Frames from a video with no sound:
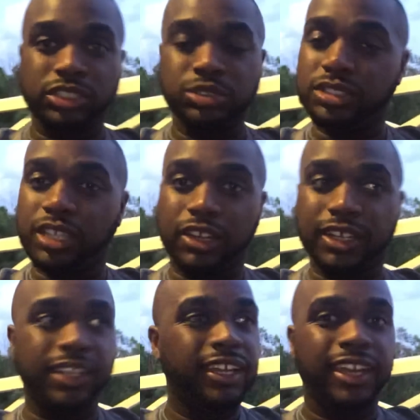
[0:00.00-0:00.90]
She was just
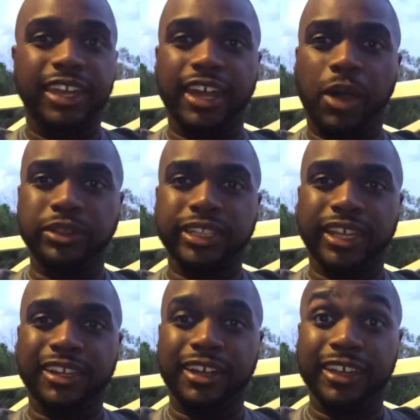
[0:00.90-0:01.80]
talking, and I was
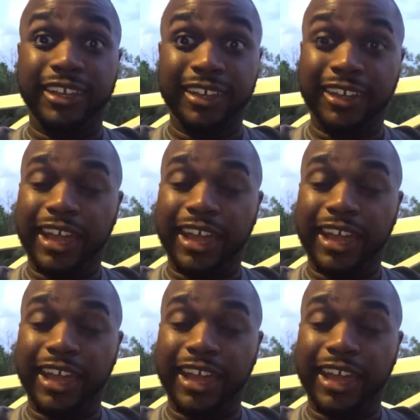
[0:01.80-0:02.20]
like, yeah,